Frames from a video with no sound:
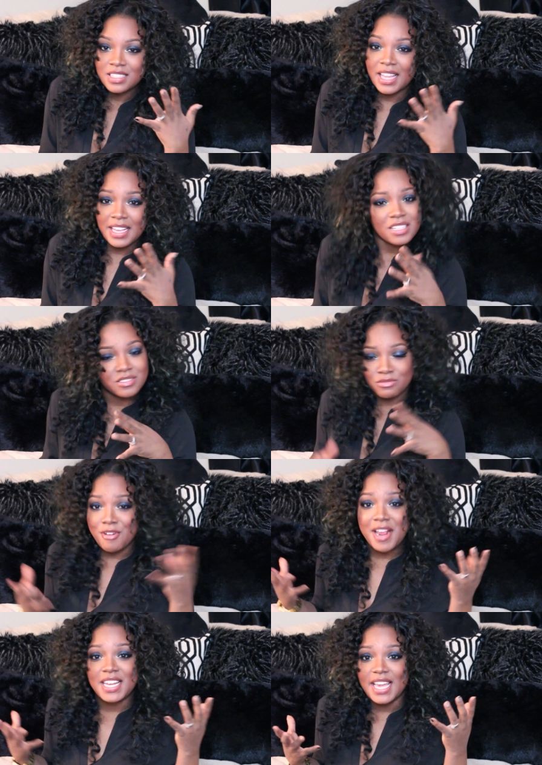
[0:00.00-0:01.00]
like
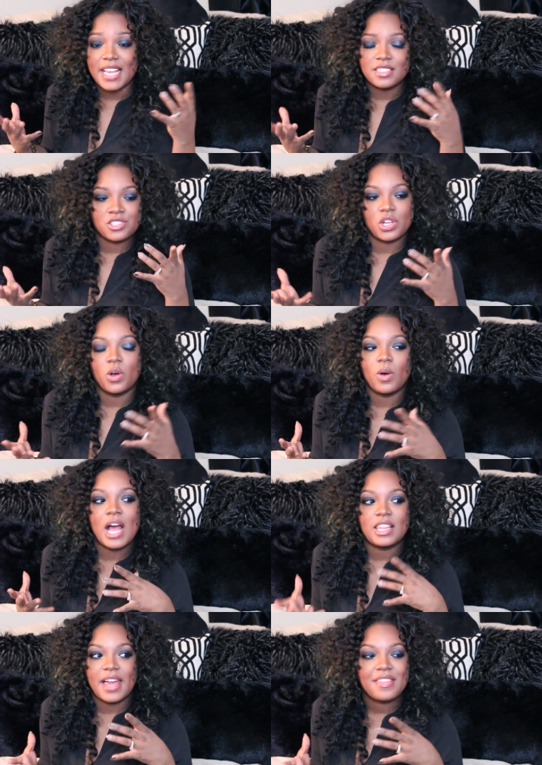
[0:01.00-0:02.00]
radiate. So
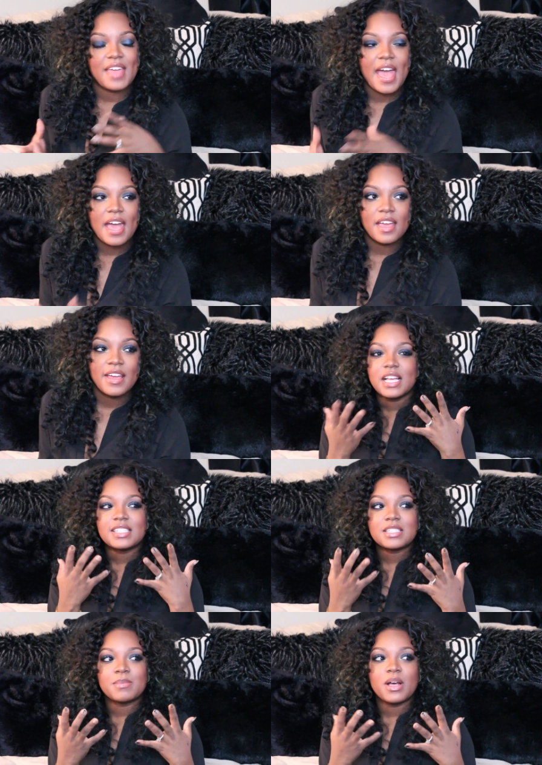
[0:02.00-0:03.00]
I like that. It
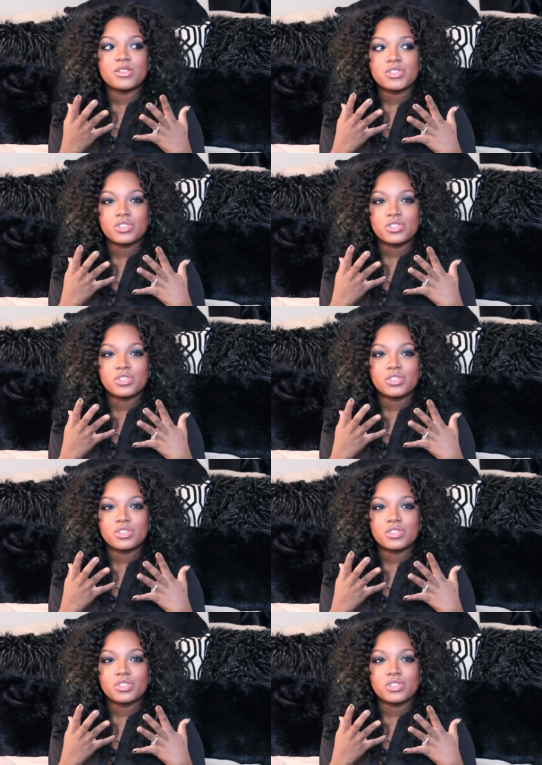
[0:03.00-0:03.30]
smells